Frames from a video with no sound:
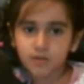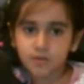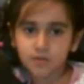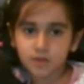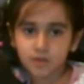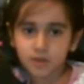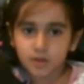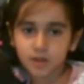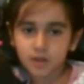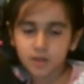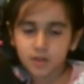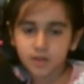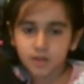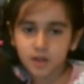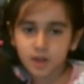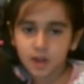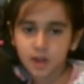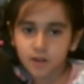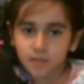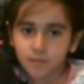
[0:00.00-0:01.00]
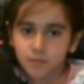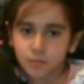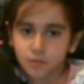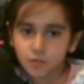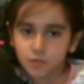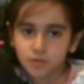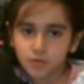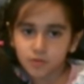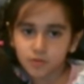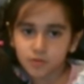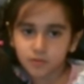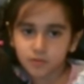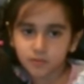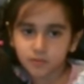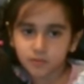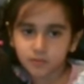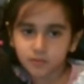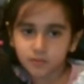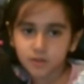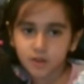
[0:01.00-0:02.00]
says, Abu,
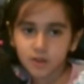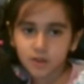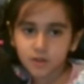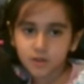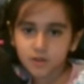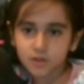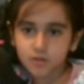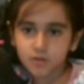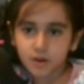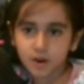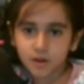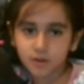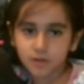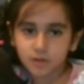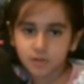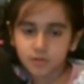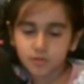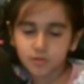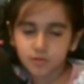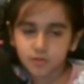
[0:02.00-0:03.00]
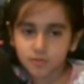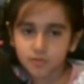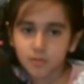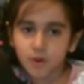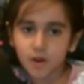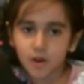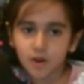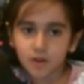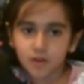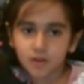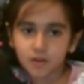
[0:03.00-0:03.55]
you are too small.